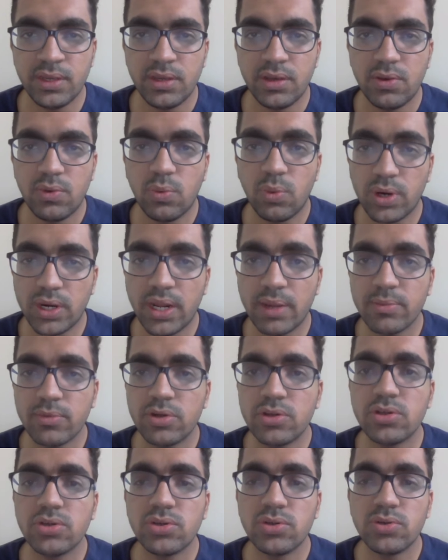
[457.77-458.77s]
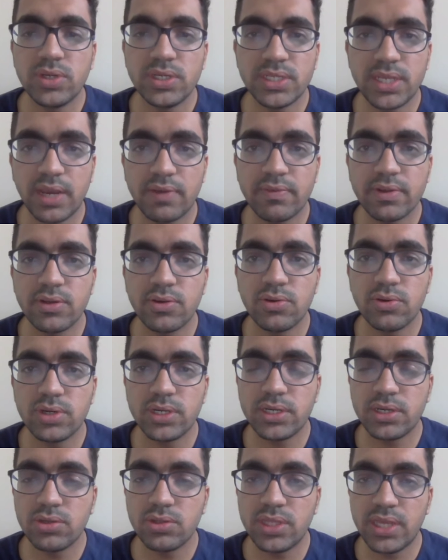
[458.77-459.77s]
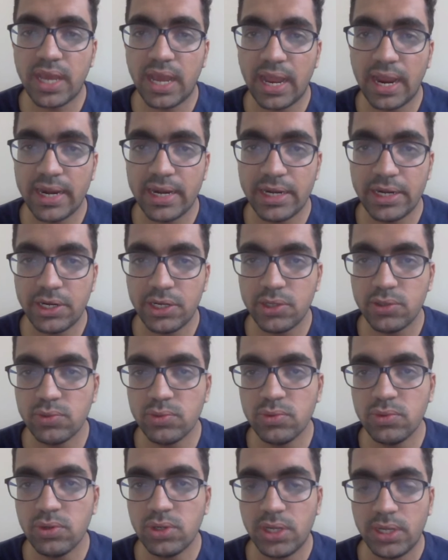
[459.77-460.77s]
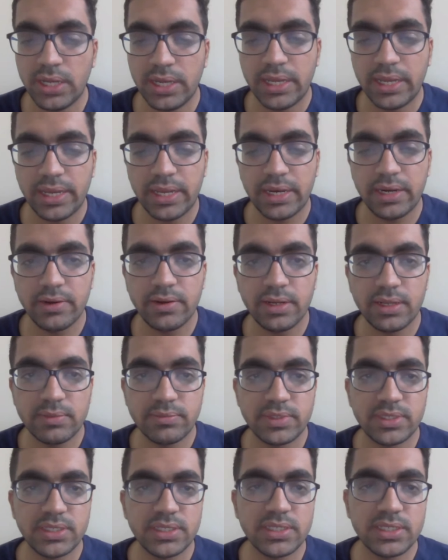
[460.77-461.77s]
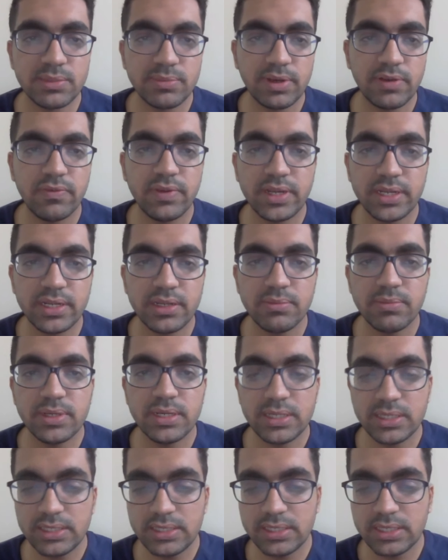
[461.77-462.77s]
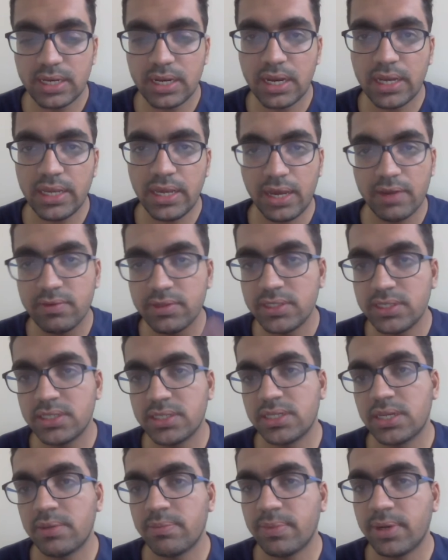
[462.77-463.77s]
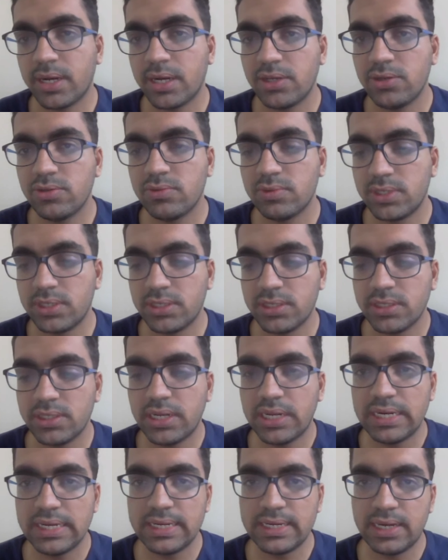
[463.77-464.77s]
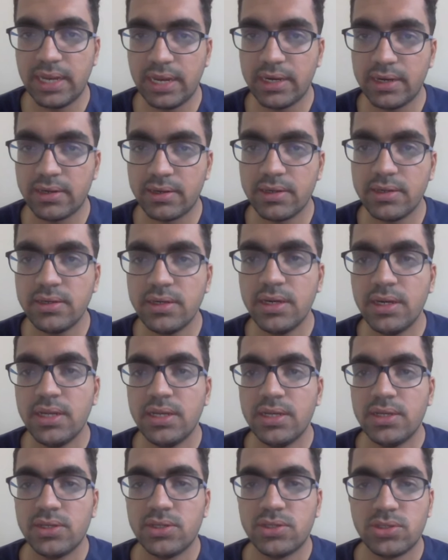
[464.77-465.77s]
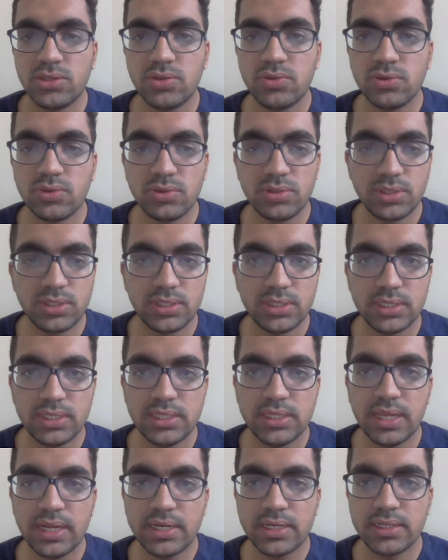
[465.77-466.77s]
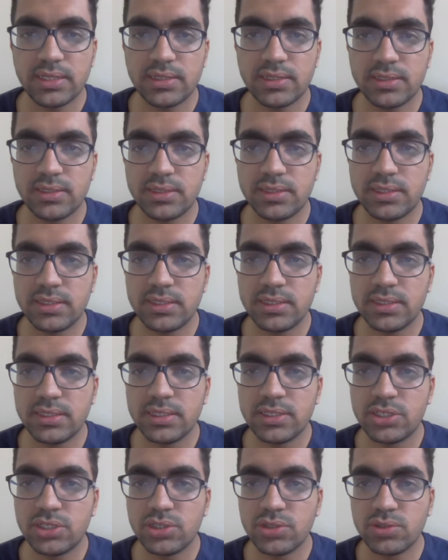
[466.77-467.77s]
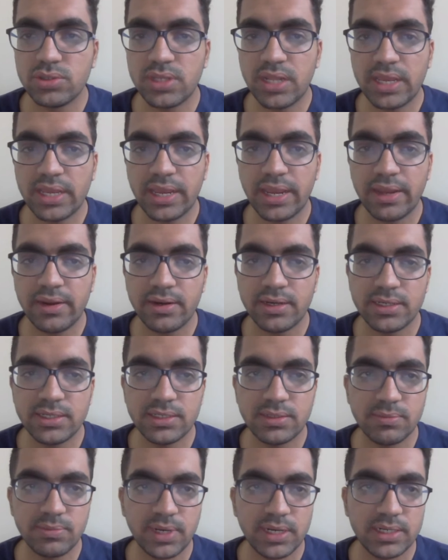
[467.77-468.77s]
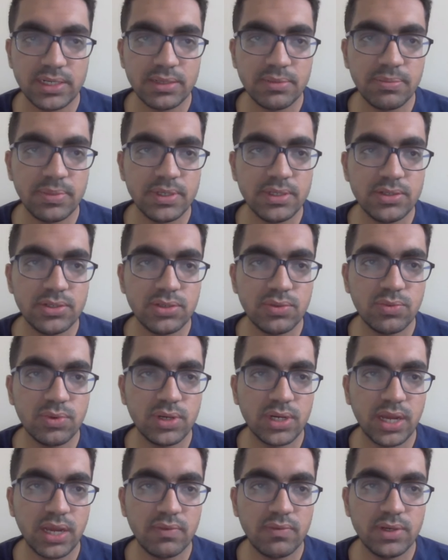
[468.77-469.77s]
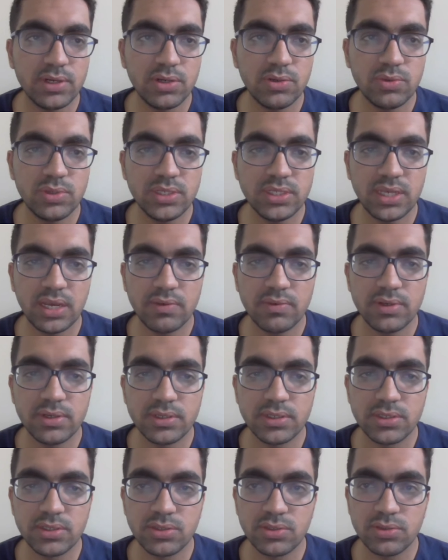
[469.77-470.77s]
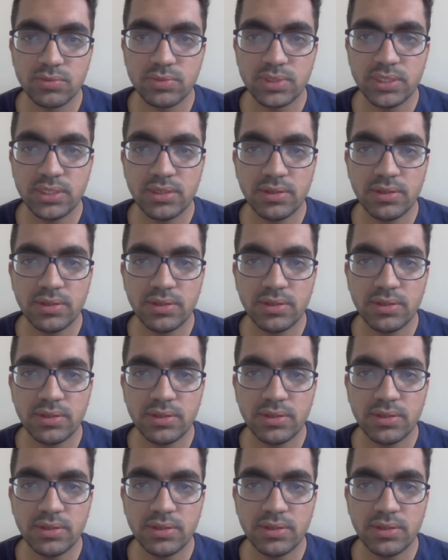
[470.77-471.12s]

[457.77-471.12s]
what I'm going to do is I will go into the add new, and since my variable is I will just type I over here and hit enter. So you could see that it shows like error is multiple. So what I will do is I will resume it.